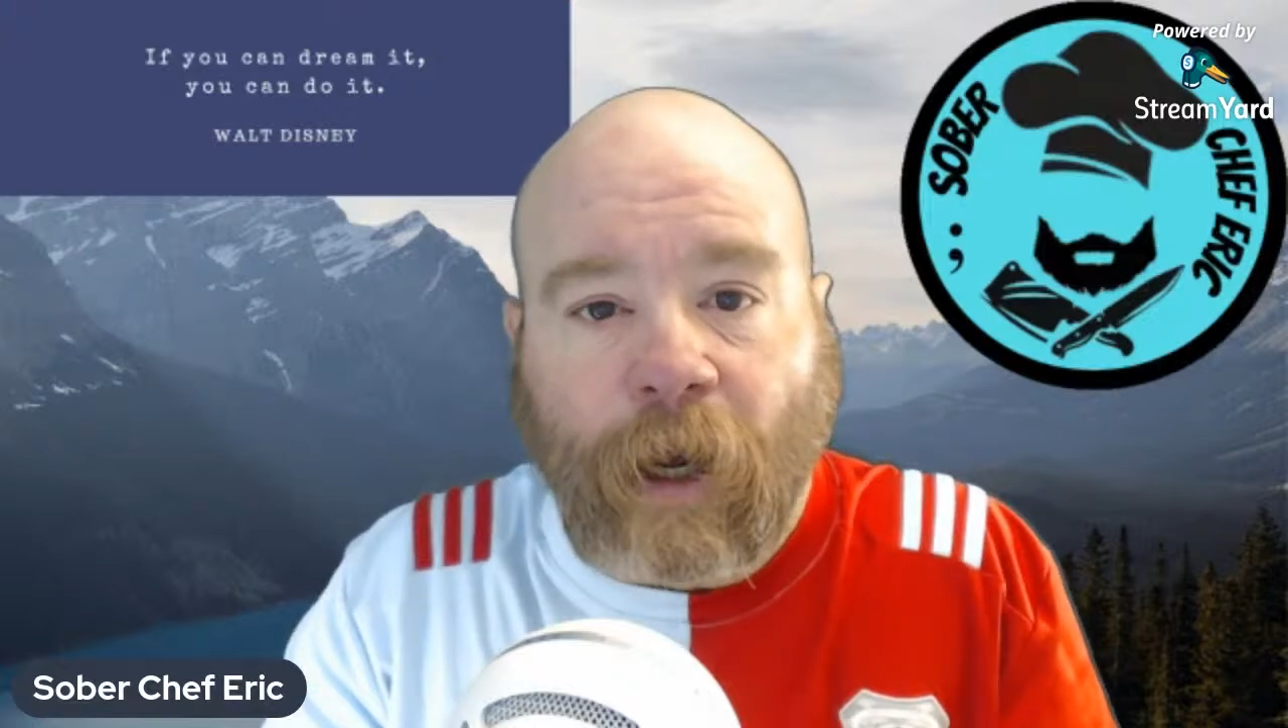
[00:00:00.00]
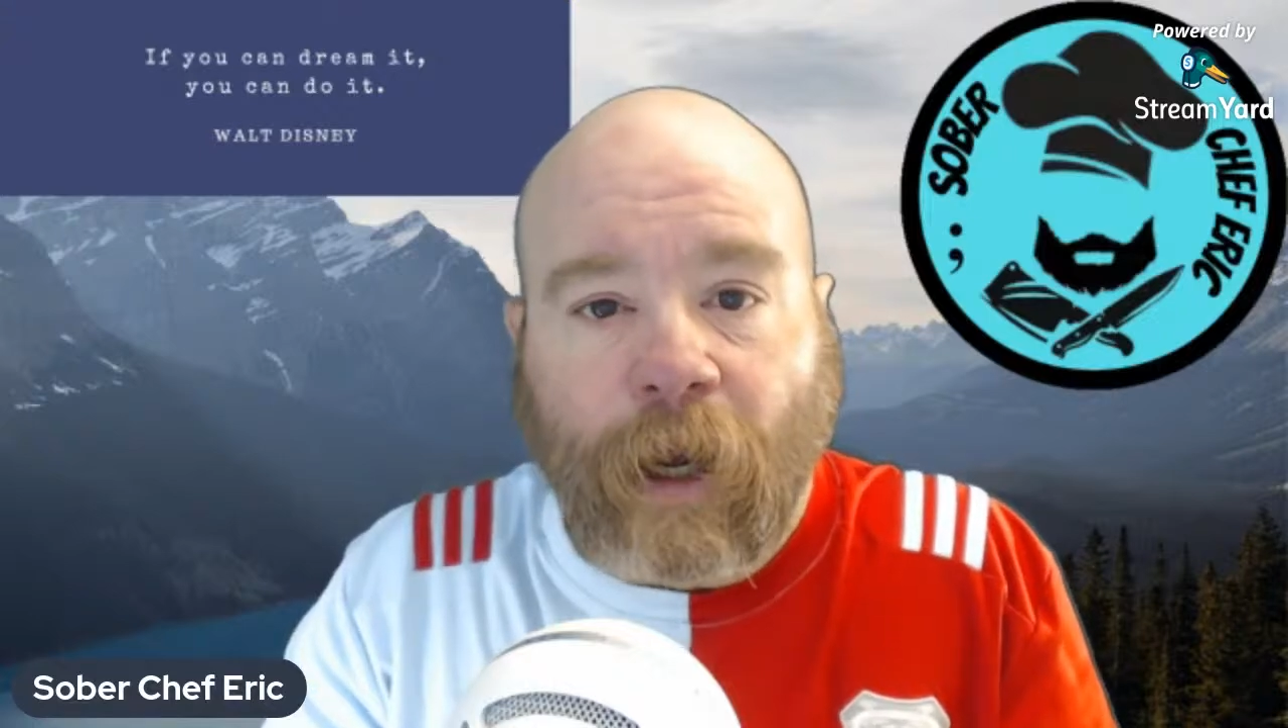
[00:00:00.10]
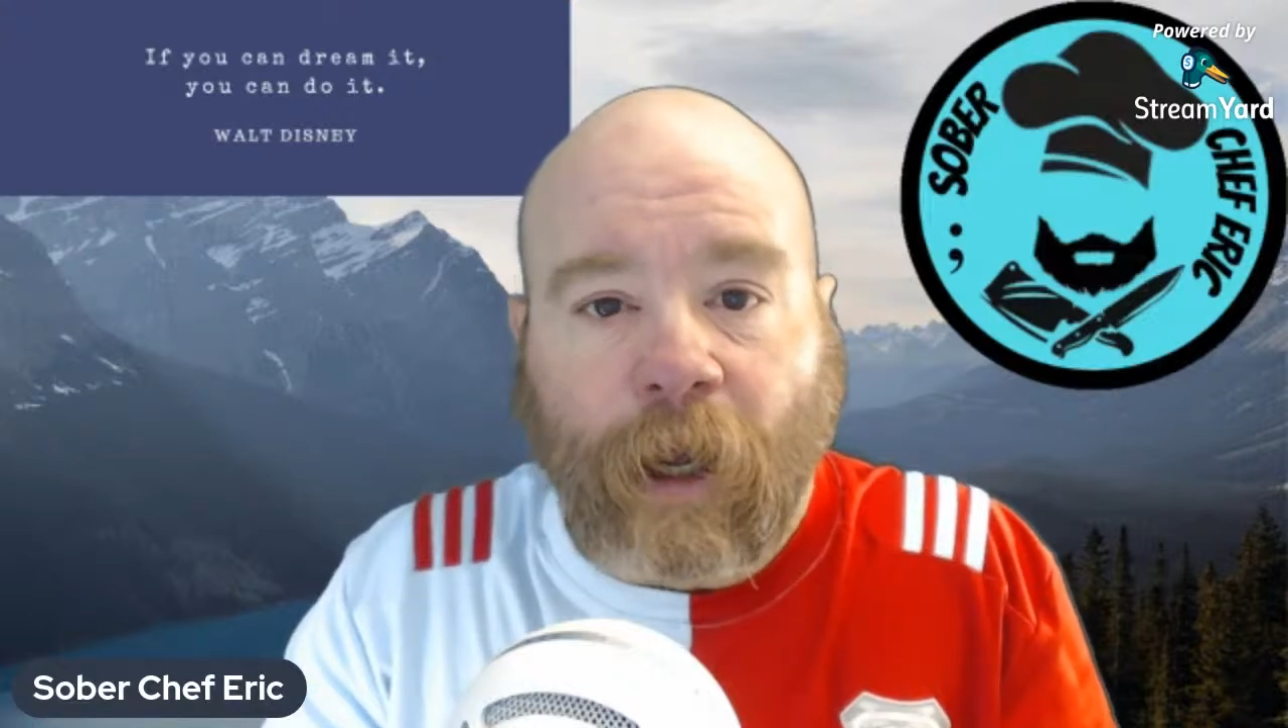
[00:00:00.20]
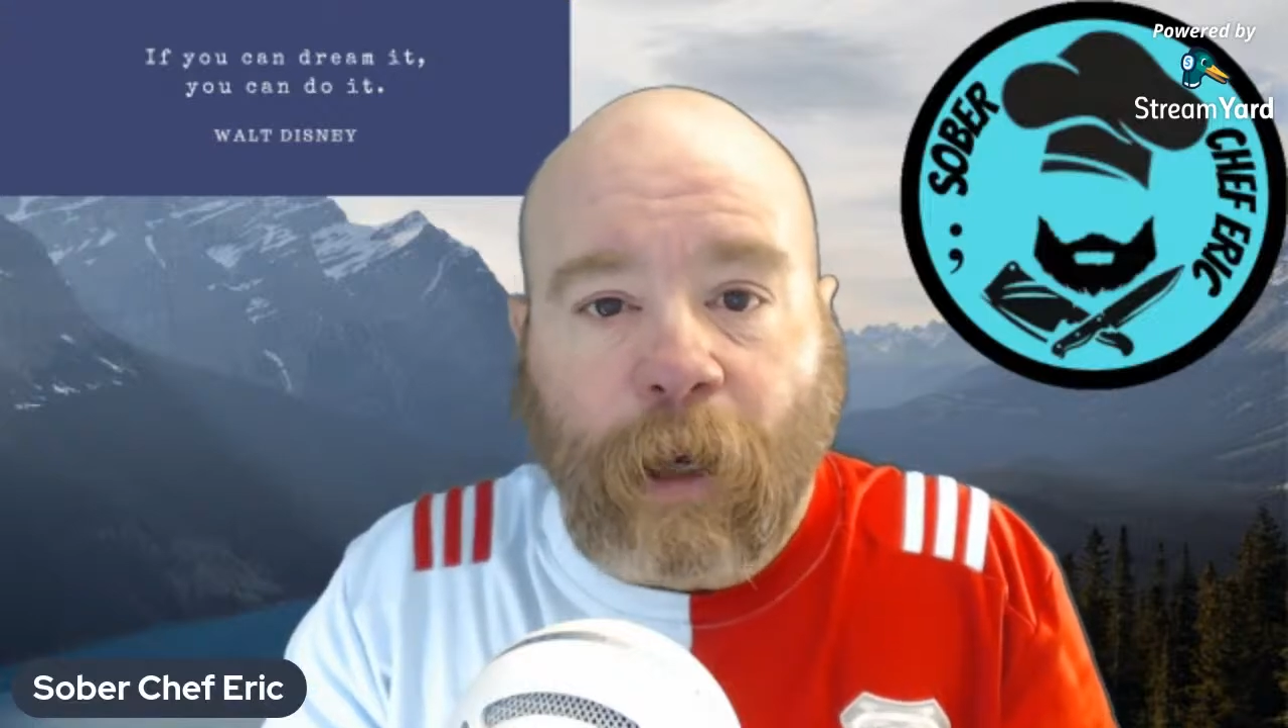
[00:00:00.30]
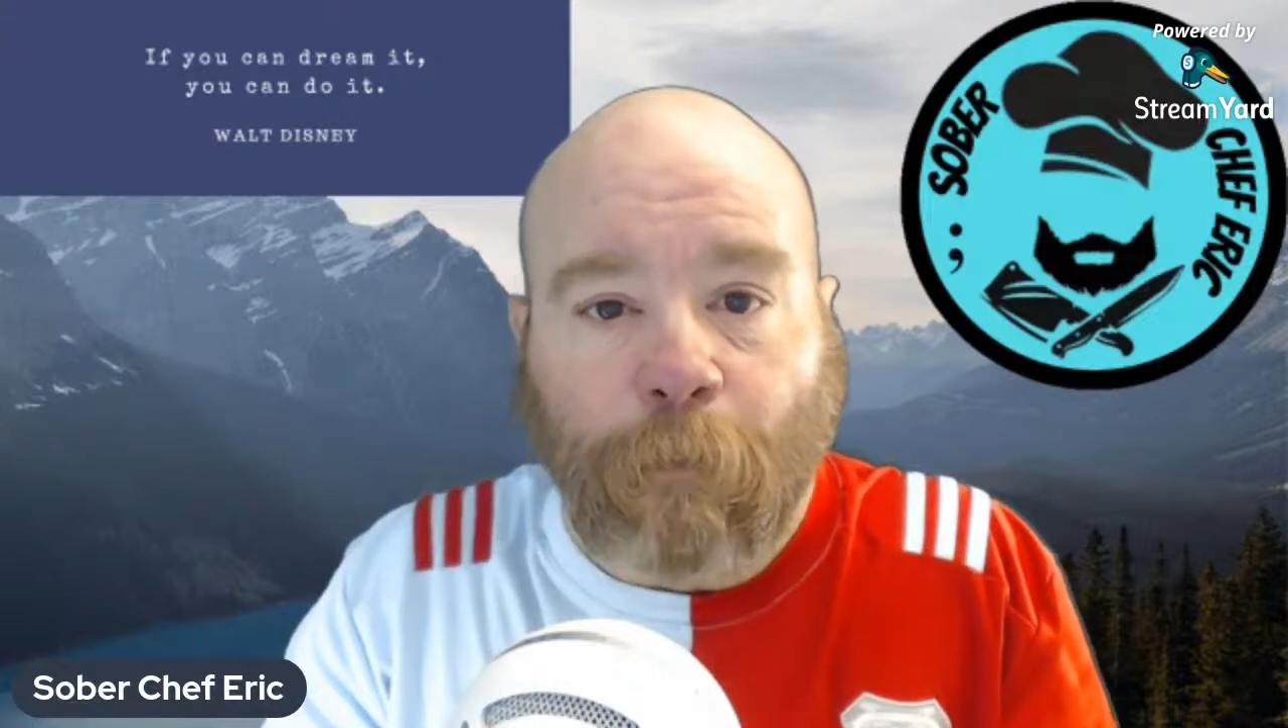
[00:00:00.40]

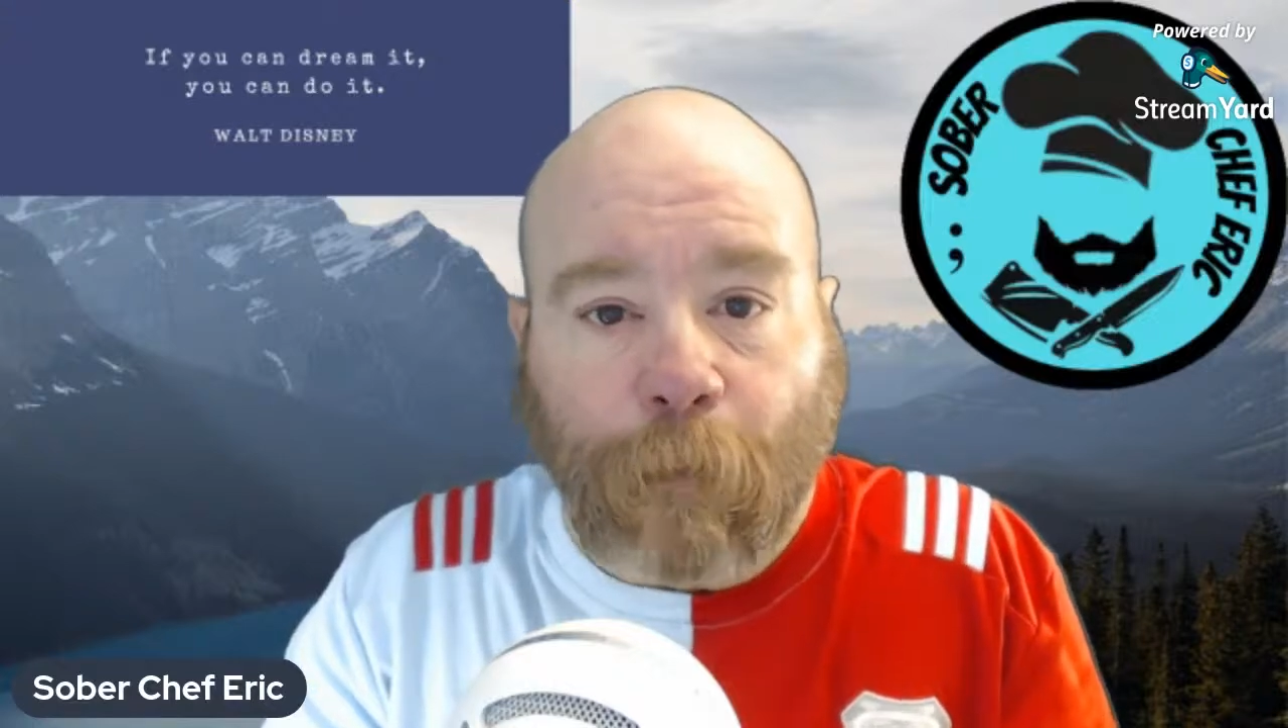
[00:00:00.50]
and